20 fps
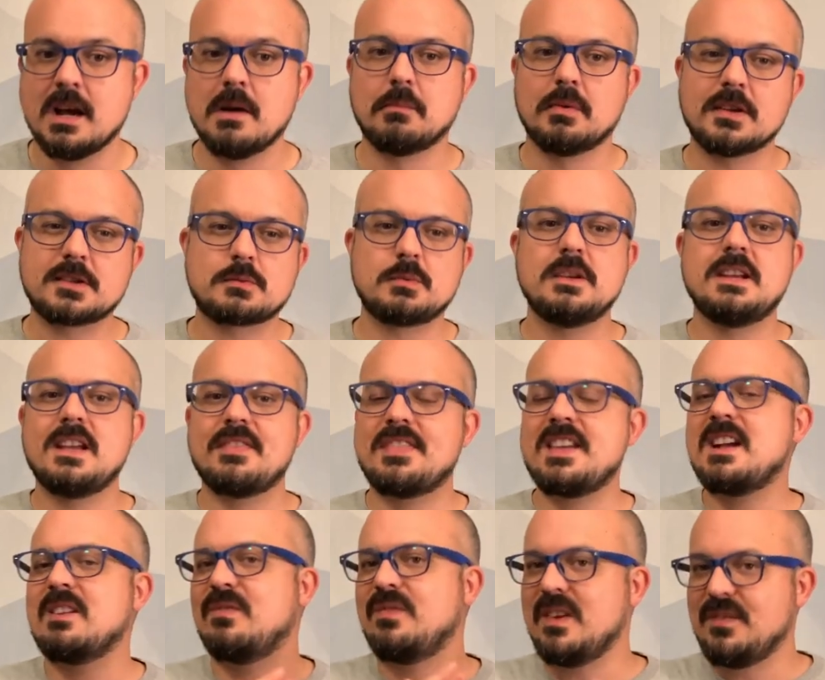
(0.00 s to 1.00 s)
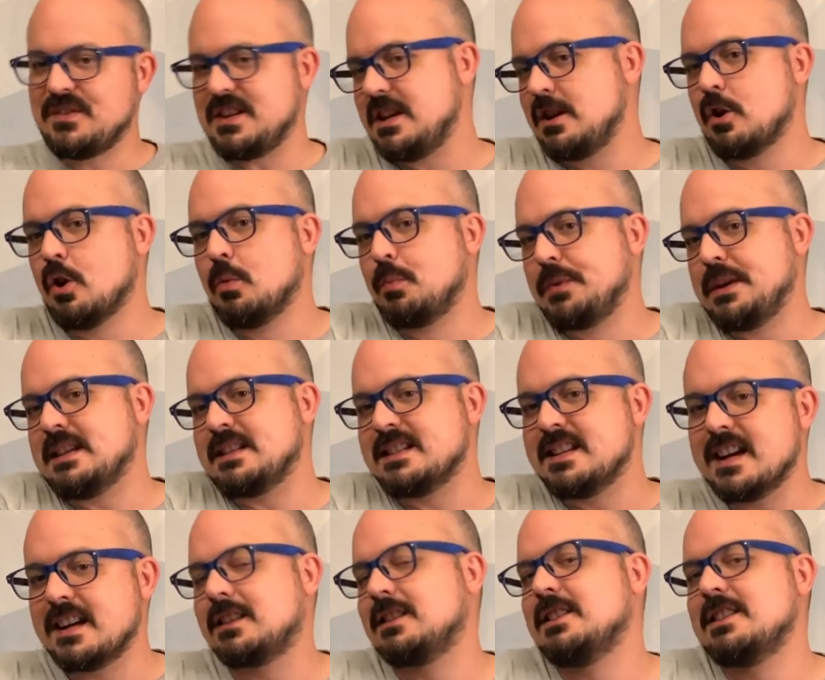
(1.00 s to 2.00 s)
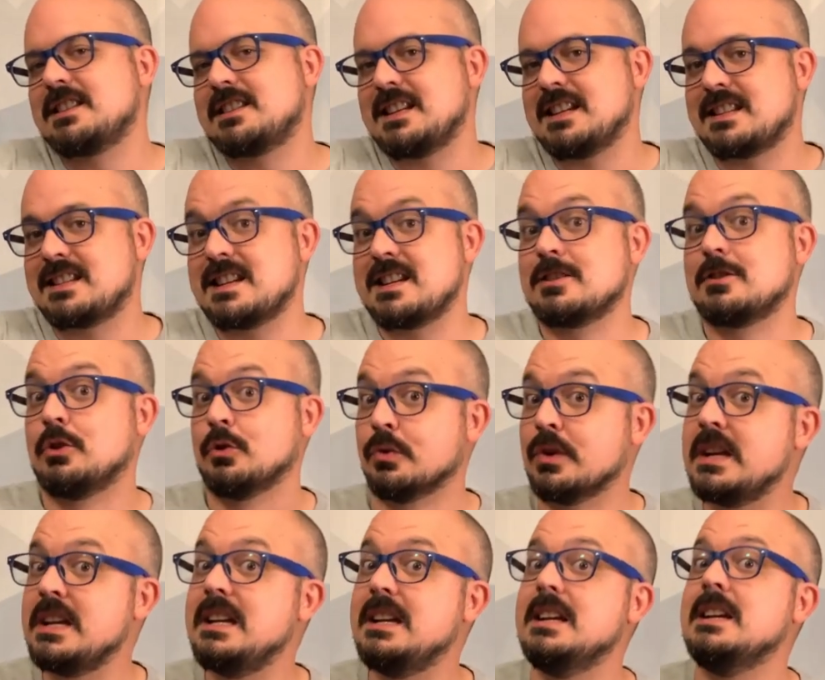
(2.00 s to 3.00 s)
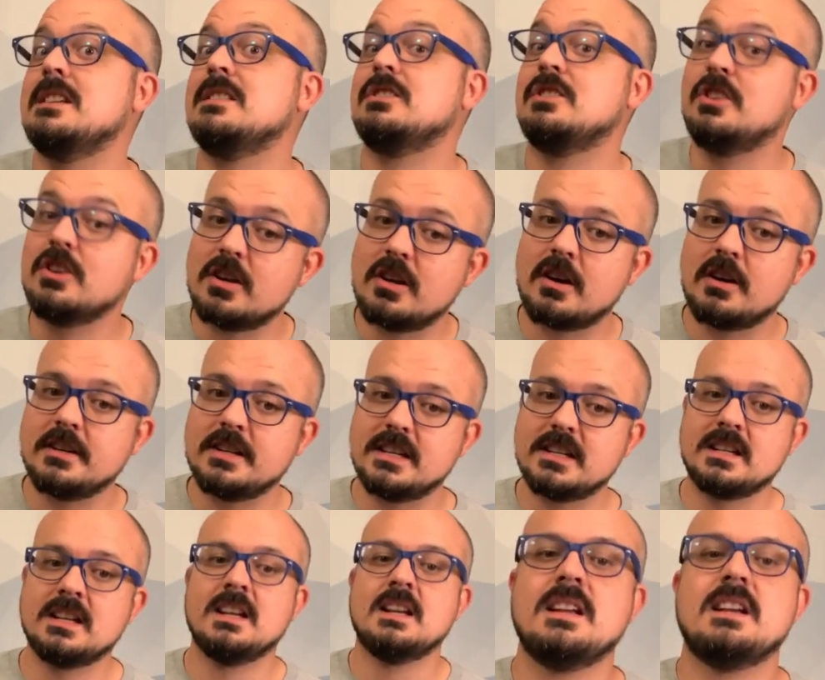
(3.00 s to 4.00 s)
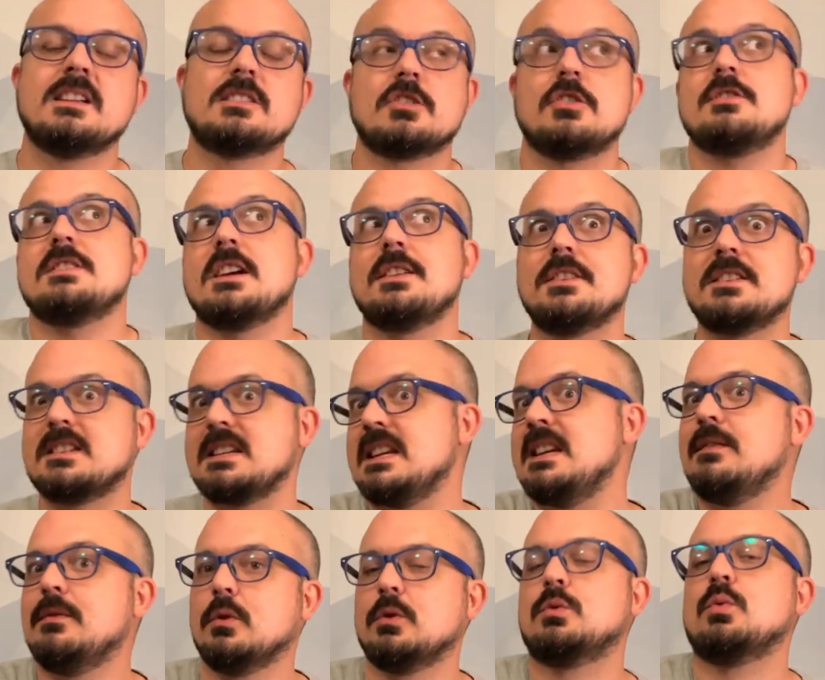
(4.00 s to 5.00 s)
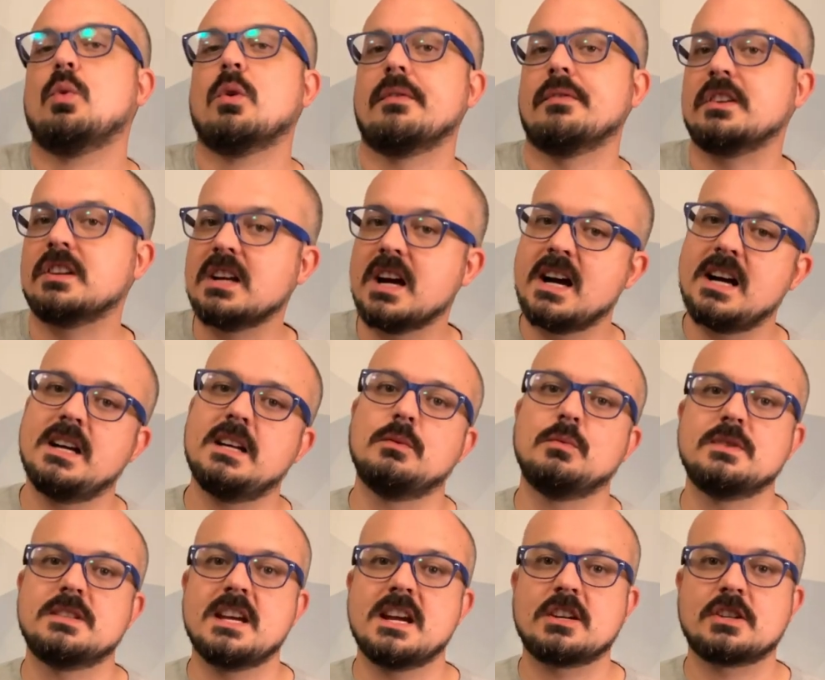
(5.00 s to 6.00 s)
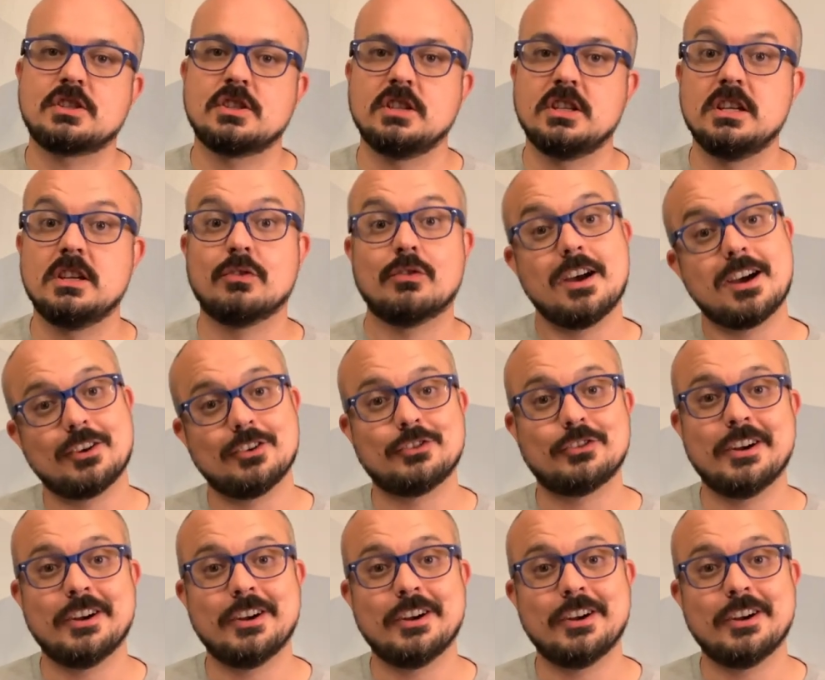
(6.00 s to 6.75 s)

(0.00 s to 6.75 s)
Plus we get that 50 gold piece necklace that says greed is good on it. Turns out this evil dwarven god was actually Ronald